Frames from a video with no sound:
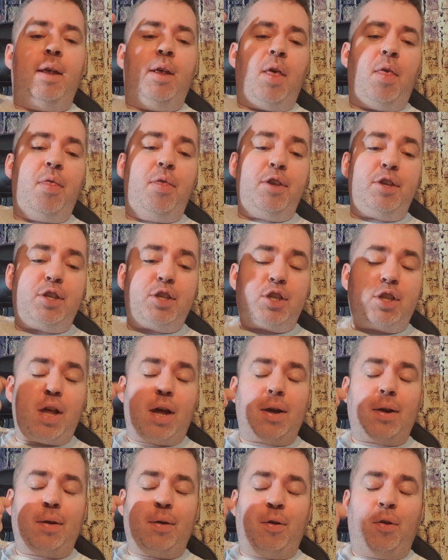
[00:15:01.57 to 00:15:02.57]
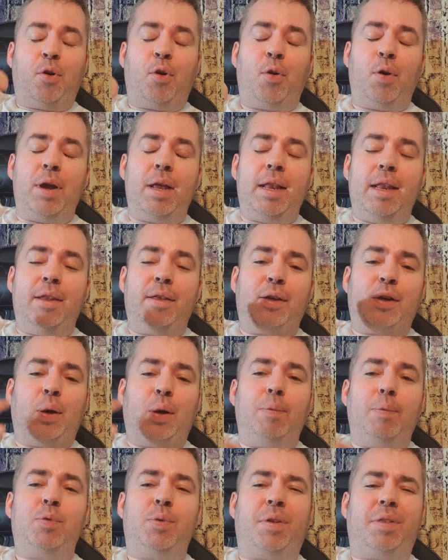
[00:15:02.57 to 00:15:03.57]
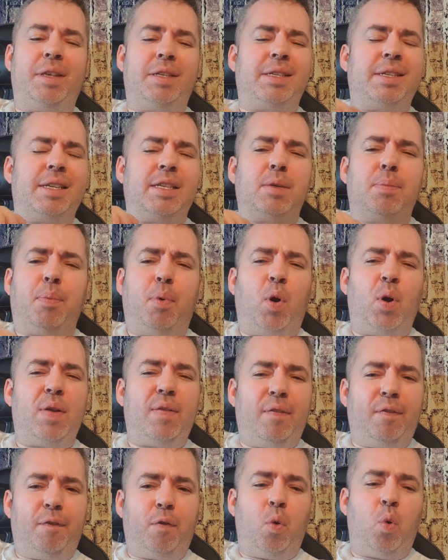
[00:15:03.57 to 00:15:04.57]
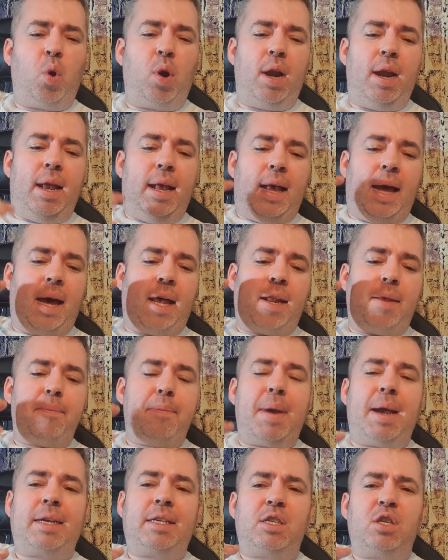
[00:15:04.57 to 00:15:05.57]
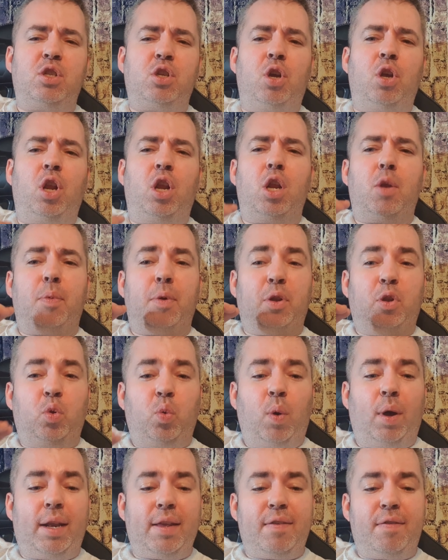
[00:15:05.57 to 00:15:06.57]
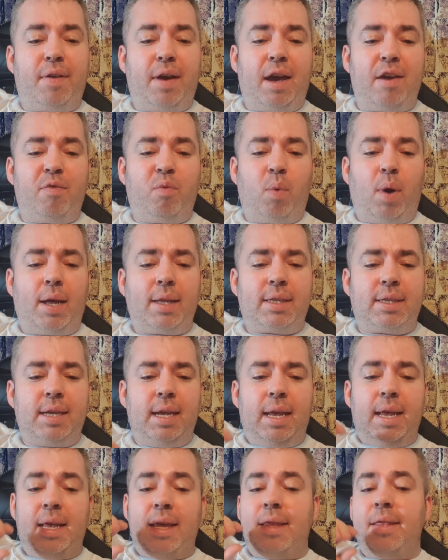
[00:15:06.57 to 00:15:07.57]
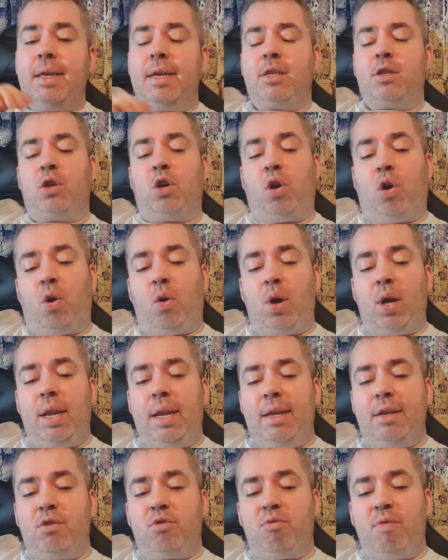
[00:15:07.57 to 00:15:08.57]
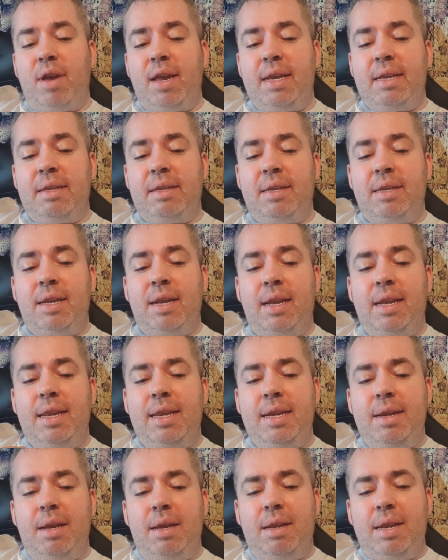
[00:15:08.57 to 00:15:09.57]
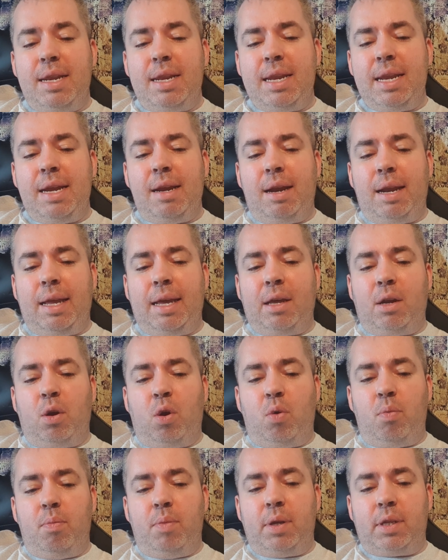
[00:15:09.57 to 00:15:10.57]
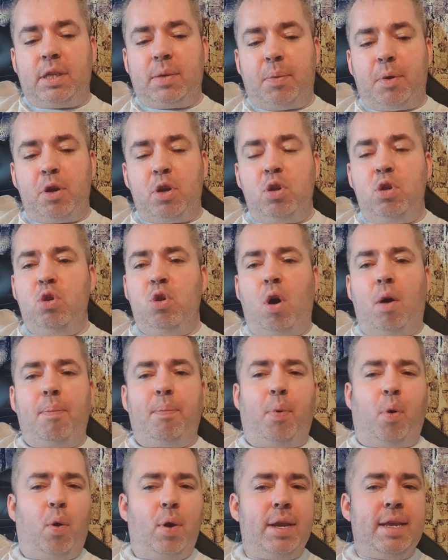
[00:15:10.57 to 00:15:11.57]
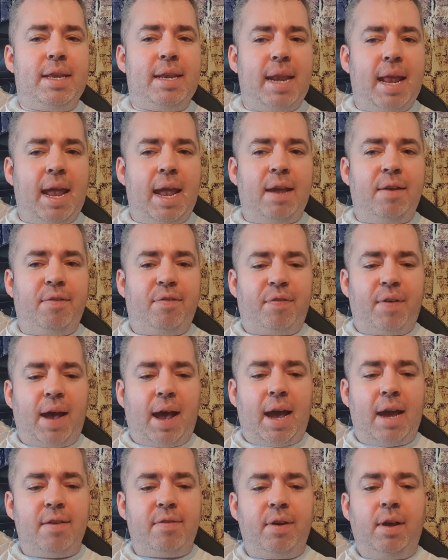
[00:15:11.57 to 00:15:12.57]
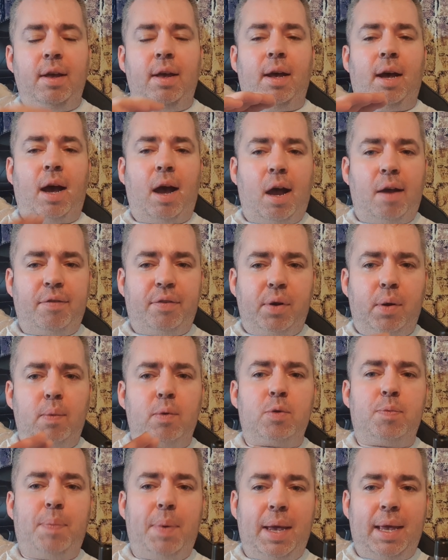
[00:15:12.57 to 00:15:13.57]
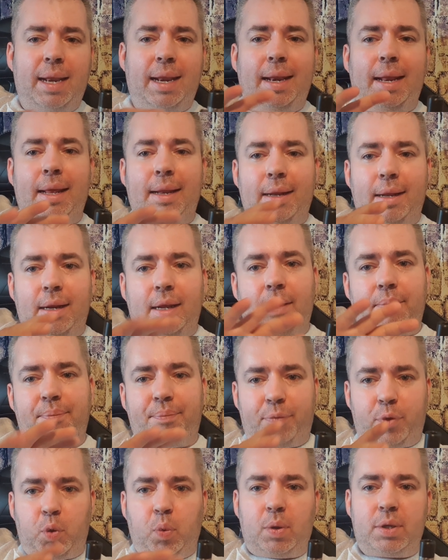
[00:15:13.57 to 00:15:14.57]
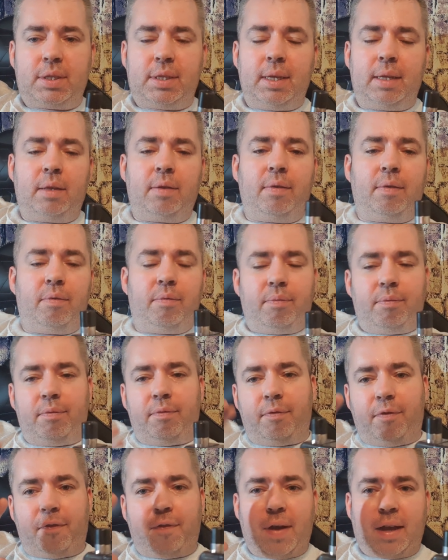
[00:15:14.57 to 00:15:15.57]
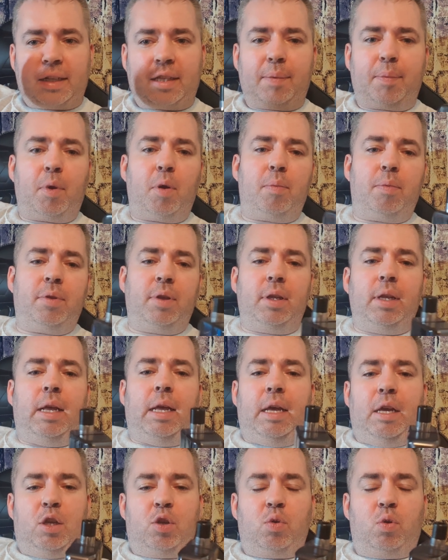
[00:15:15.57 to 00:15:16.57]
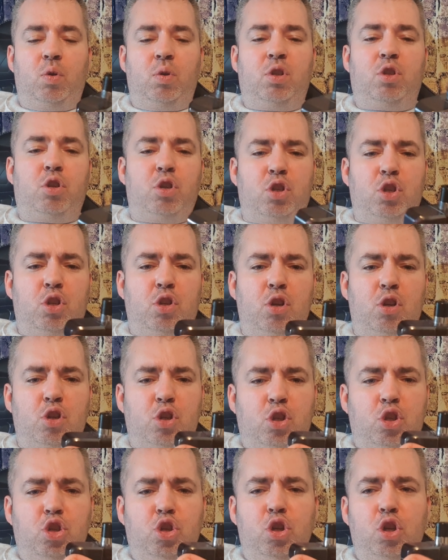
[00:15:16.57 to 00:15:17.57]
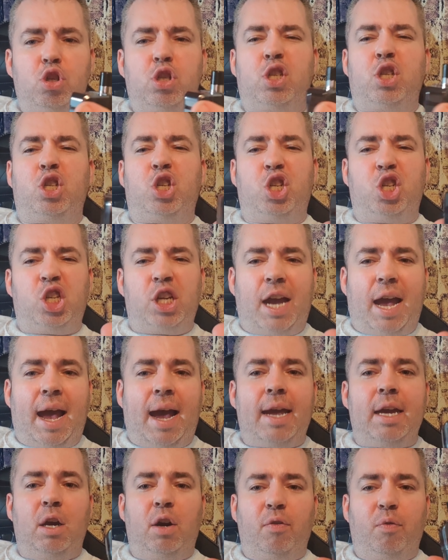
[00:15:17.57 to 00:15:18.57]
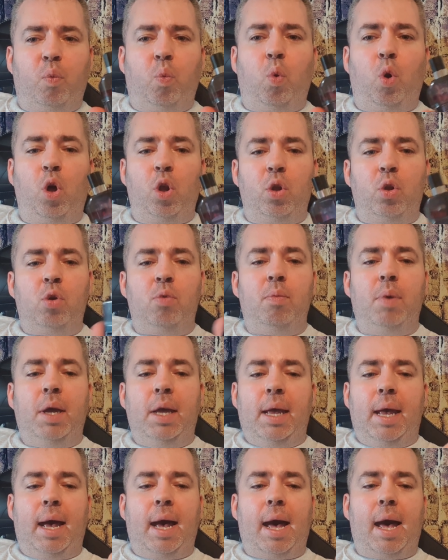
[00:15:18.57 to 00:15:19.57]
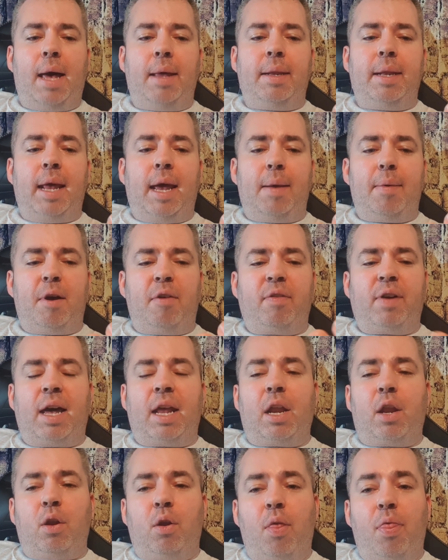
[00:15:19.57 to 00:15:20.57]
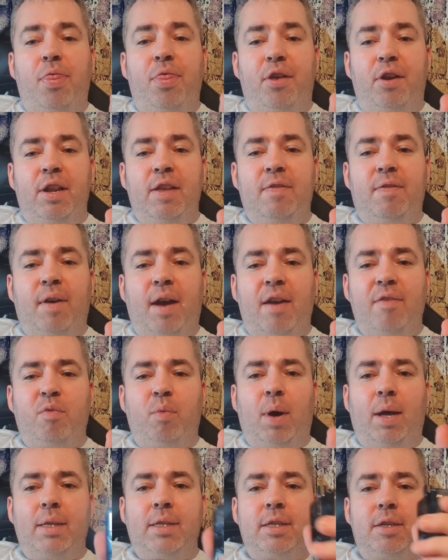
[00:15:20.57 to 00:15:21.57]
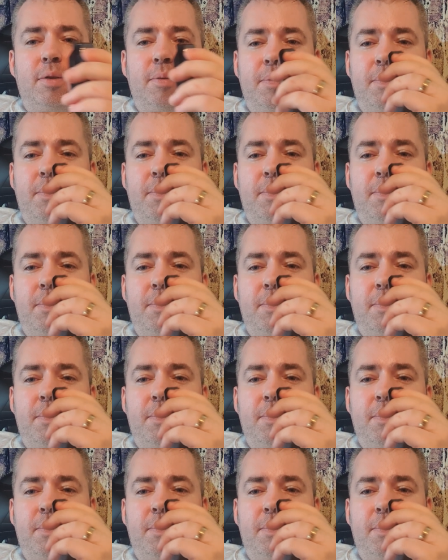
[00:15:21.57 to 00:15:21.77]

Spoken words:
The stock coil that comes with this is a point 0.4 and it maxes out at about 25 watts. This coil is reading nearly an ohm. It's about 0.95 after it was bedded in and I twisted and fact about with it. So just shy of 1 ohm, and I've got it on 35 watts.